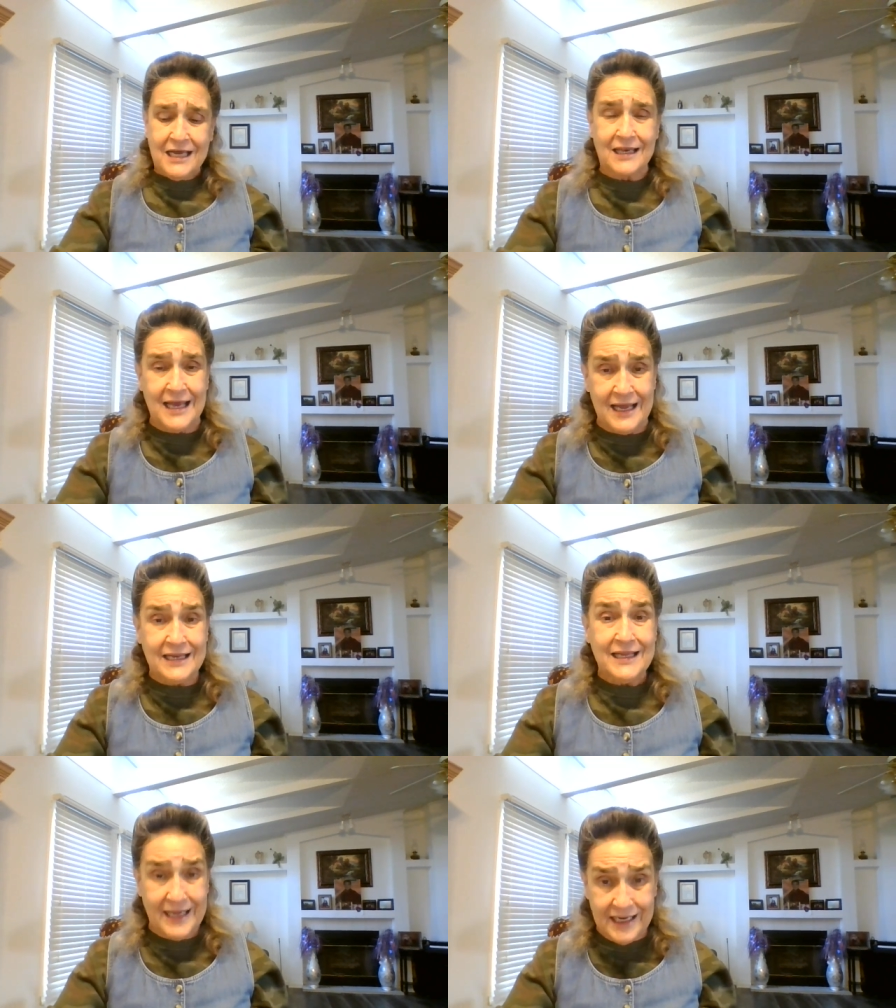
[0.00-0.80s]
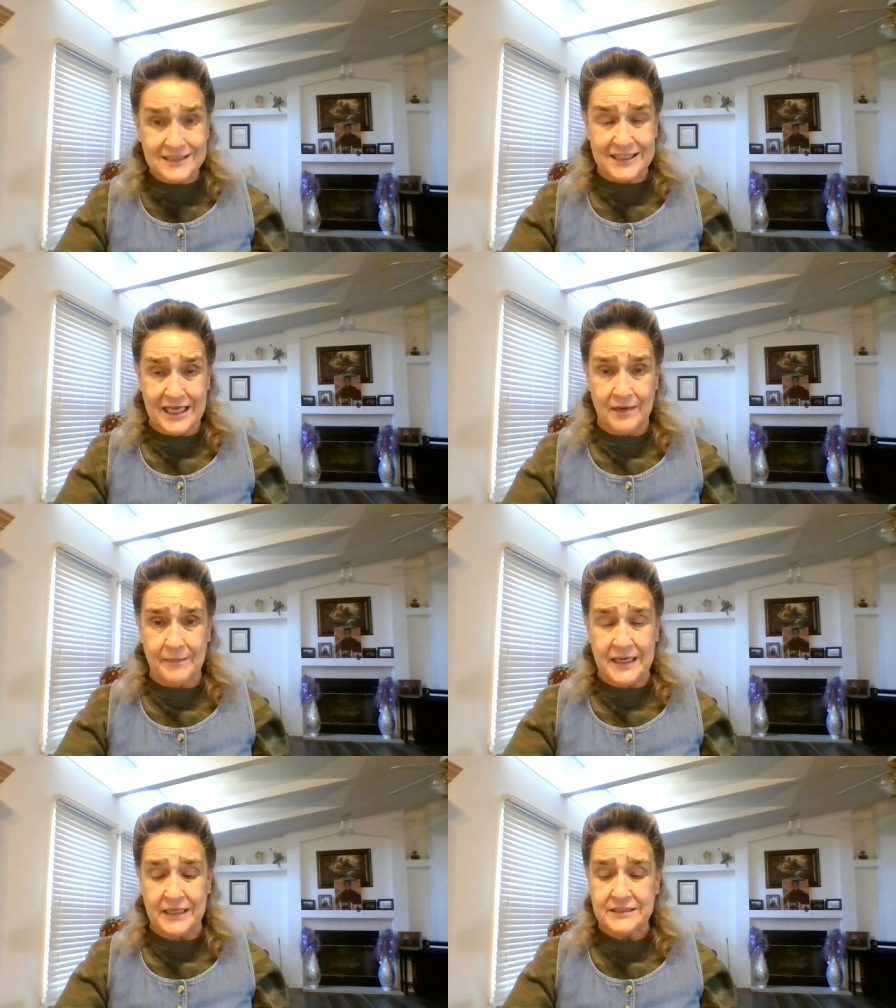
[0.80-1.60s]
let his
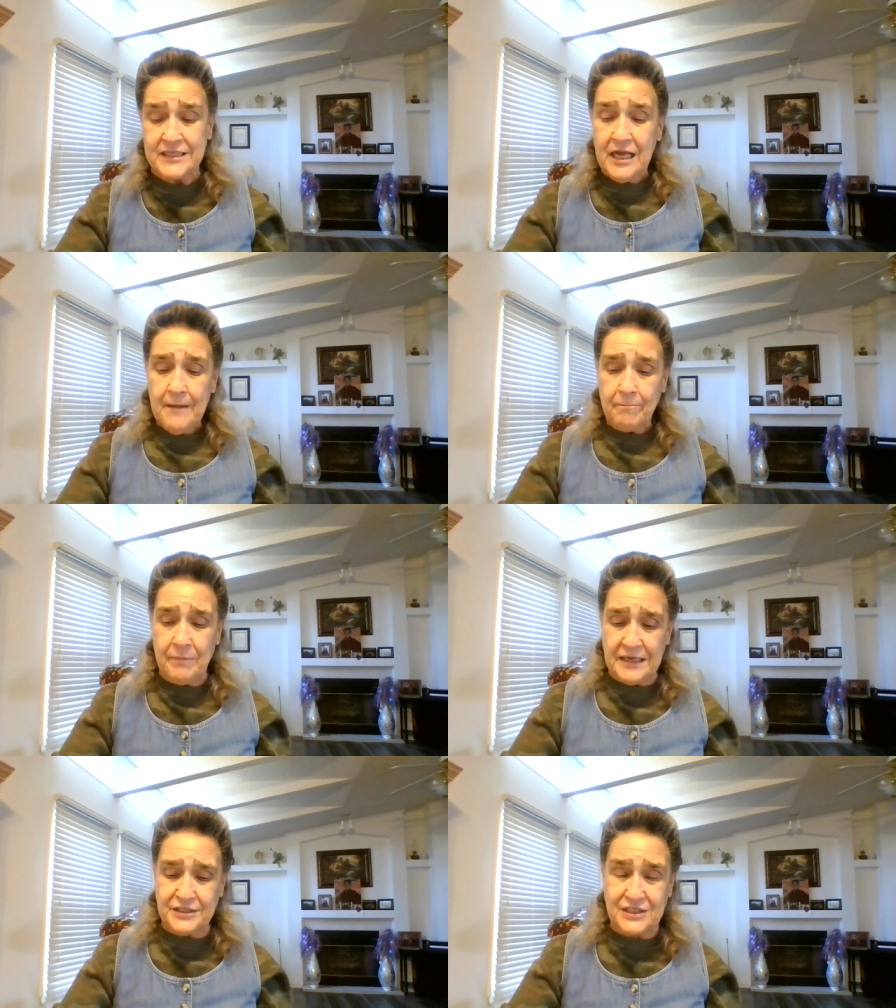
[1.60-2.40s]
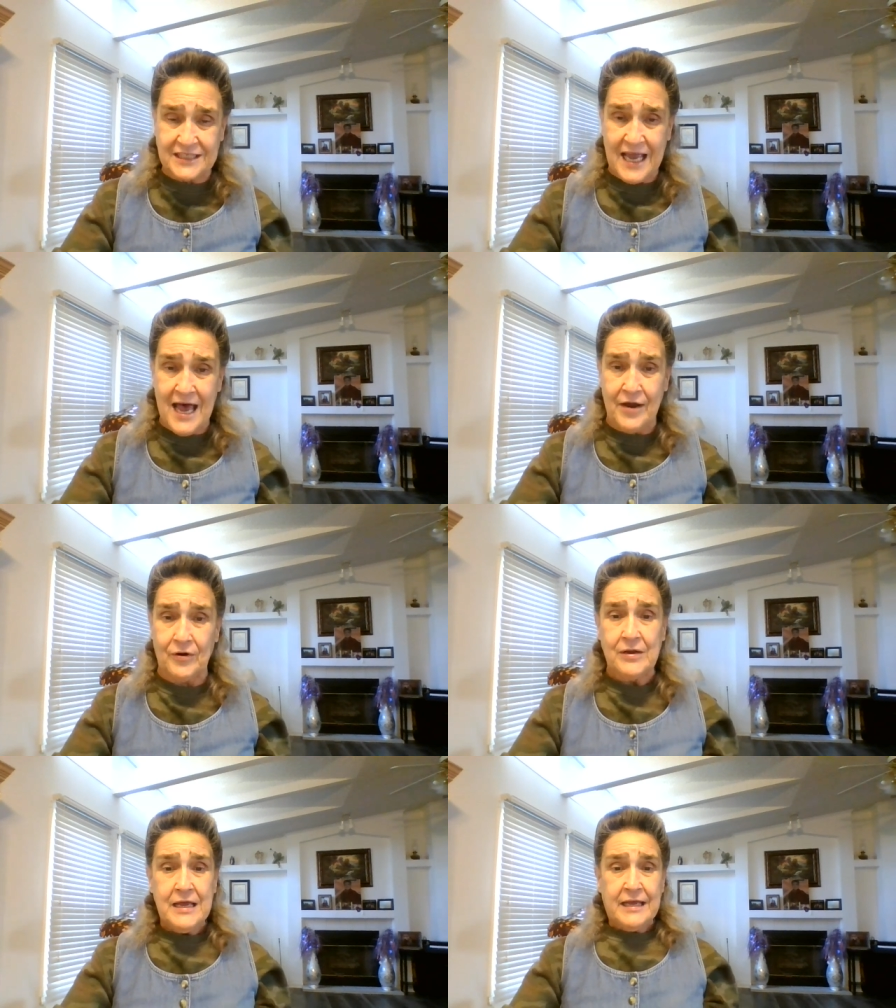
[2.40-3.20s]
enemies be scattered.